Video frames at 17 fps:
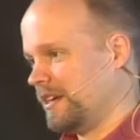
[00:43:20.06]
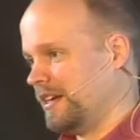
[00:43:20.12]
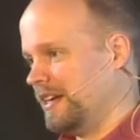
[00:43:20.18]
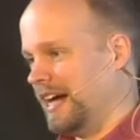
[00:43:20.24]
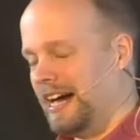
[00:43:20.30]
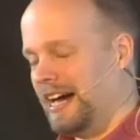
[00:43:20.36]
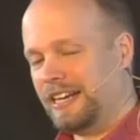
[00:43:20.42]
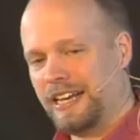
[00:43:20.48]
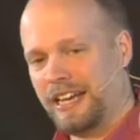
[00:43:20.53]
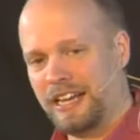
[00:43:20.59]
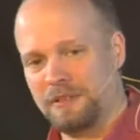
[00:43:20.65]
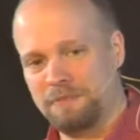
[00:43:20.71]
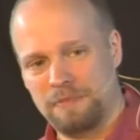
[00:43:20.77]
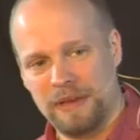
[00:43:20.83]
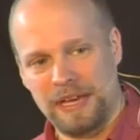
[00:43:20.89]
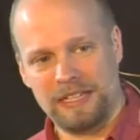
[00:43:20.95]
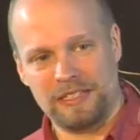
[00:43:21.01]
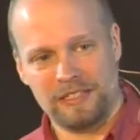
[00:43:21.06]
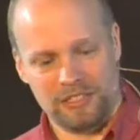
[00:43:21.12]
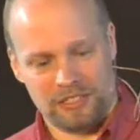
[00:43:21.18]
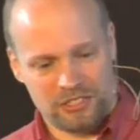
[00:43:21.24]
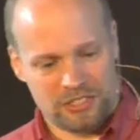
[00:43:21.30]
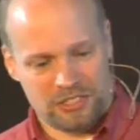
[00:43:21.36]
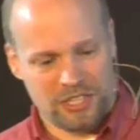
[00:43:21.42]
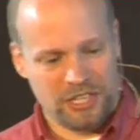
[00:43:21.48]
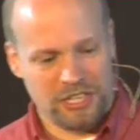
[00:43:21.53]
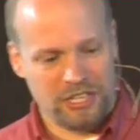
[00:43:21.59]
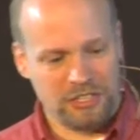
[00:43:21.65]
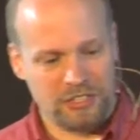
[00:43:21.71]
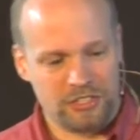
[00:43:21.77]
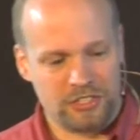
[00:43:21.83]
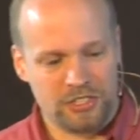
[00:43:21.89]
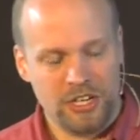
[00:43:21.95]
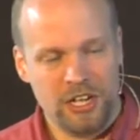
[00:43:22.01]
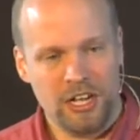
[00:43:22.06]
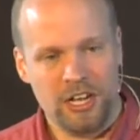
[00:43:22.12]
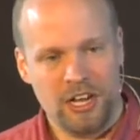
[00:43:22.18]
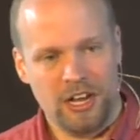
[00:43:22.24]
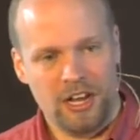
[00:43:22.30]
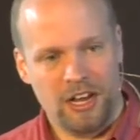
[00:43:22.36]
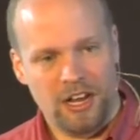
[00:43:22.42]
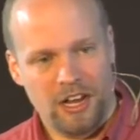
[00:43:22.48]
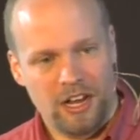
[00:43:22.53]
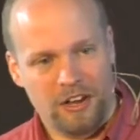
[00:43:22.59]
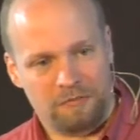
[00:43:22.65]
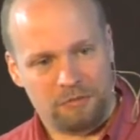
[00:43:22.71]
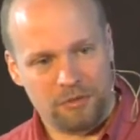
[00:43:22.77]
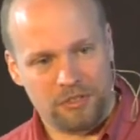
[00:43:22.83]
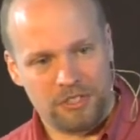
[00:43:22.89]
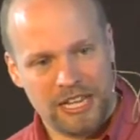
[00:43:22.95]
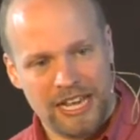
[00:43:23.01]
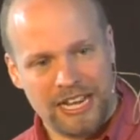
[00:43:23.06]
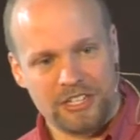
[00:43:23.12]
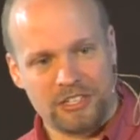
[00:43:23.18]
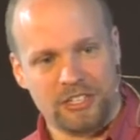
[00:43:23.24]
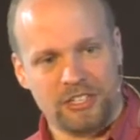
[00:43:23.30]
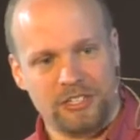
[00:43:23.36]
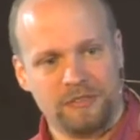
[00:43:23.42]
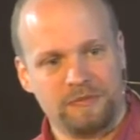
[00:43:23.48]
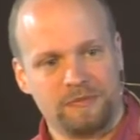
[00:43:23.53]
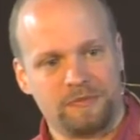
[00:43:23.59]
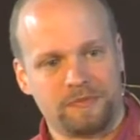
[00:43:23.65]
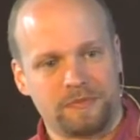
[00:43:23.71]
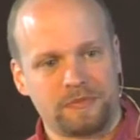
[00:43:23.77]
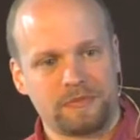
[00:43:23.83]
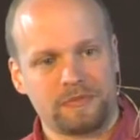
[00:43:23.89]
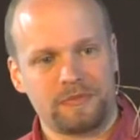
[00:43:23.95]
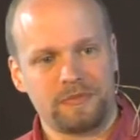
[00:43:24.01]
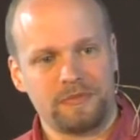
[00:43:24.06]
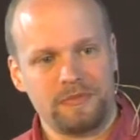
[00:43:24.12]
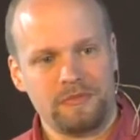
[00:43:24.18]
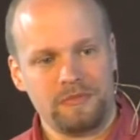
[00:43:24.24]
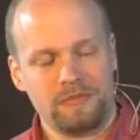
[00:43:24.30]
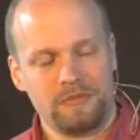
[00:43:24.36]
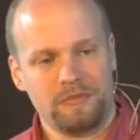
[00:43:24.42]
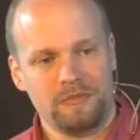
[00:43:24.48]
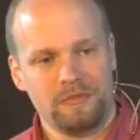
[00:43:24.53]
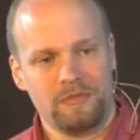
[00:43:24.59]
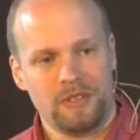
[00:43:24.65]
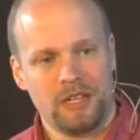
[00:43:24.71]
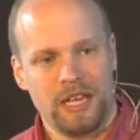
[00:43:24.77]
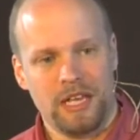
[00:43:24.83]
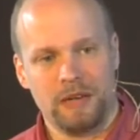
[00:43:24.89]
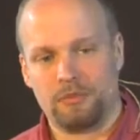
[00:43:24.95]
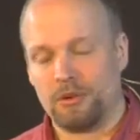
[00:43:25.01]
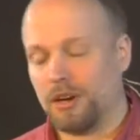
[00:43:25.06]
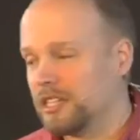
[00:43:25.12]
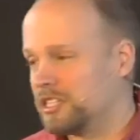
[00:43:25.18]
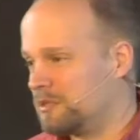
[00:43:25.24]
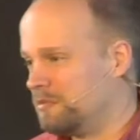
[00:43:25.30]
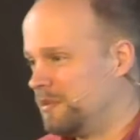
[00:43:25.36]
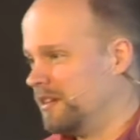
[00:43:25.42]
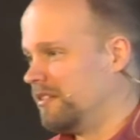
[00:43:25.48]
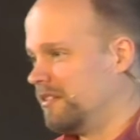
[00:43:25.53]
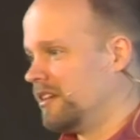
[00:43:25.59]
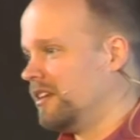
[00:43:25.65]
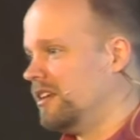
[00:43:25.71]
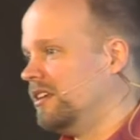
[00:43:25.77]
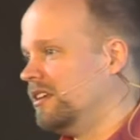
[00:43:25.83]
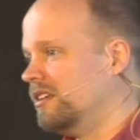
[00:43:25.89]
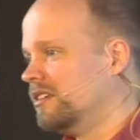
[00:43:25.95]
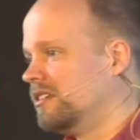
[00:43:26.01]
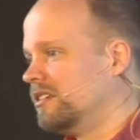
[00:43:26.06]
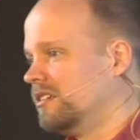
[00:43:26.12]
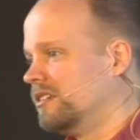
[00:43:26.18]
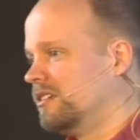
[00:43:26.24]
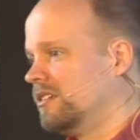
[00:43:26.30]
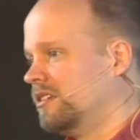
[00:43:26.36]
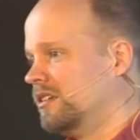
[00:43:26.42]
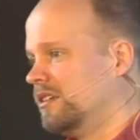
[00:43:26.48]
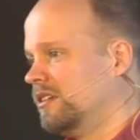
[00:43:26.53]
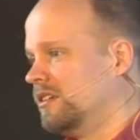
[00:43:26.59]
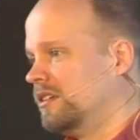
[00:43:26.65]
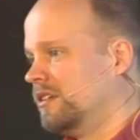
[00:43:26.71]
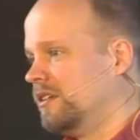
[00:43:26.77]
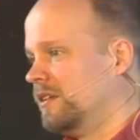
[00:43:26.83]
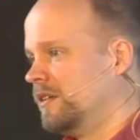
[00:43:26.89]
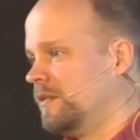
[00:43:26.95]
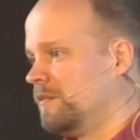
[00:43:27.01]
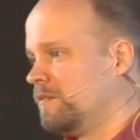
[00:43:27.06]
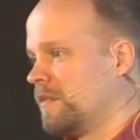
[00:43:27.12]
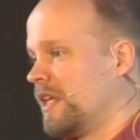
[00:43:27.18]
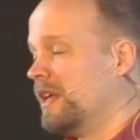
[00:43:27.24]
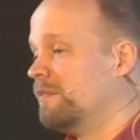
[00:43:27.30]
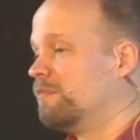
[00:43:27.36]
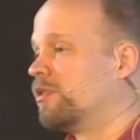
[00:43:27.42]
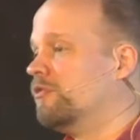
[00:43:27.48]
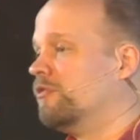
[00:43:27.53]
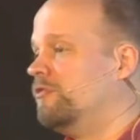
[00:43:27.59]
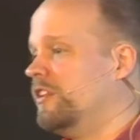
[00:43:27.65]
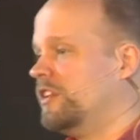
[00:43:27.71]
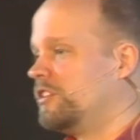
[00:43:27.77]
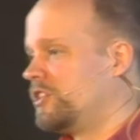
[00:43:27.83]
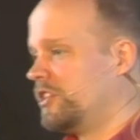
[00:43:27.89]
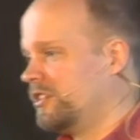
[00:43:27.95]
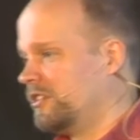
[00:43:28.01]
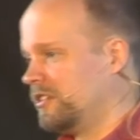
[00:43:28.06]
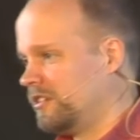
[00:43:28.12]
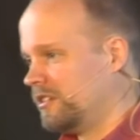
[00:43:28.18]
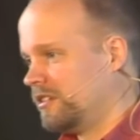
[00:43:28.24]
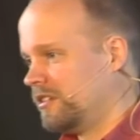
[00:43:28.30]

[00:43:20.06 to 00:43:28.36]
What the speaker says: God had embedded the seeds of protection and prosperity and provision